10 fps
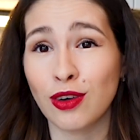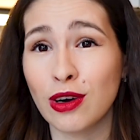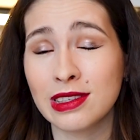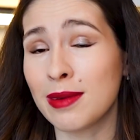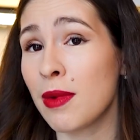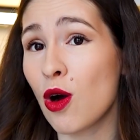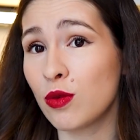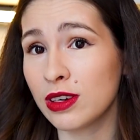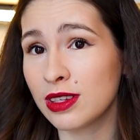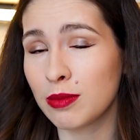Of course, I'm
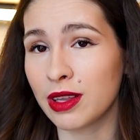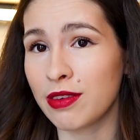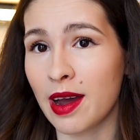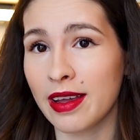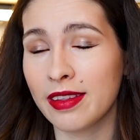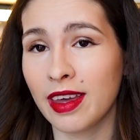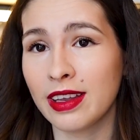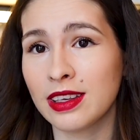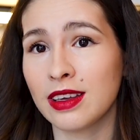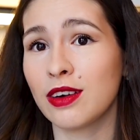oversimplifying
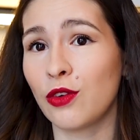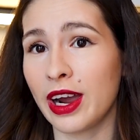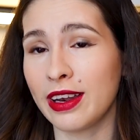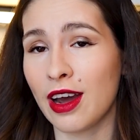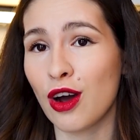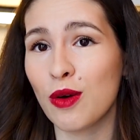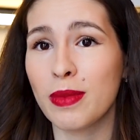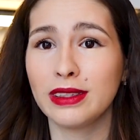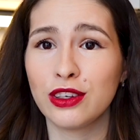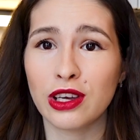that right now,
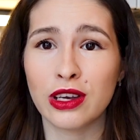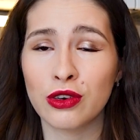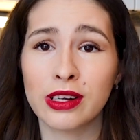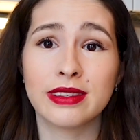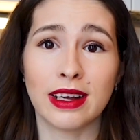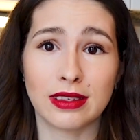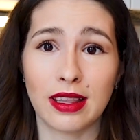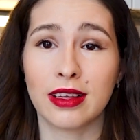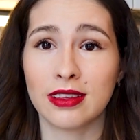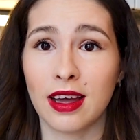but in general, that's like